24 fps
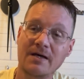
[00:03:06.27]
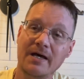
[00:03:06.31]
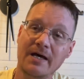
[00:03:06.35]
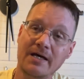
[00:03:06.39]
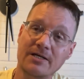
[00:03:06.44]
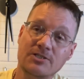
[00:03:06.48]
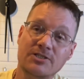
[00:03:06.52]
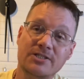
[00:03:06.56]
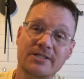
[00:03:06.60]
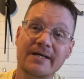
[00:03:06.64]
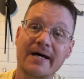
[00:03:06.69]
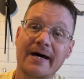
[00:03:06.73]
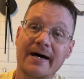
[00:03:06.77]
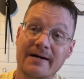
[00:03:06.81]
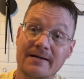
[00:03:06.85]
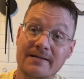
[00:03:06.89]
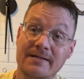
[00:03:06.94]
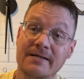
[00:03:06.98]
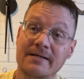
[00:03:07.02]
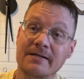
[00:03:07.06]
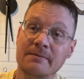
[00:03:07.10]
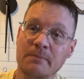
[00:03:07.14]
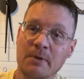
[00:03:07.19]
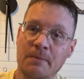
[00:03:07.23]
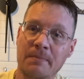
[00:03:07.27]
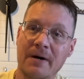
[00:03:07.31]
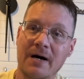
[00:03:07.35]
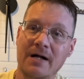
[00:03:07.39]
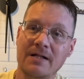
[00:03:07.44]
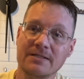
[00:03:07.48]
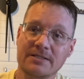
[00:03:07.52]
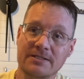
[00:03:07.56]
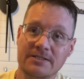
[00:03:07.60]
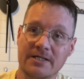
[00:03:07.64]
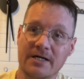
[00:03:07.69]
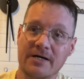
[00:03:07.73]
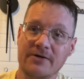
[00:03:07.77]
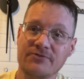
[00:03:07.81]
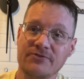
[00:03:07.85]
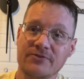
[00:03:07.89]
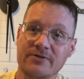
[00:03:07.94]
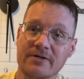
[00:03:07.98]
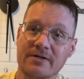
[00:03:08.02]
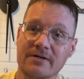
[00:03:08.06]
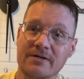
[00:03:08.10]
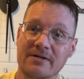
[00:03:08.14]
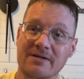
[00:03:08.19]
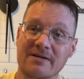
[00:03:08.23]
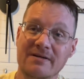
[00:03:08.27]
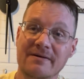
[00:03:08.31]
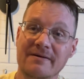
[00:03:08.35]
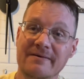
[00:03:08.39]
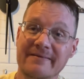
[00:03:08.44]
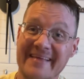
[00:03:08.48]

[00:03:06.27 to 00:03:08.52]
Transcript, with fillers: And she had him apologizing to her.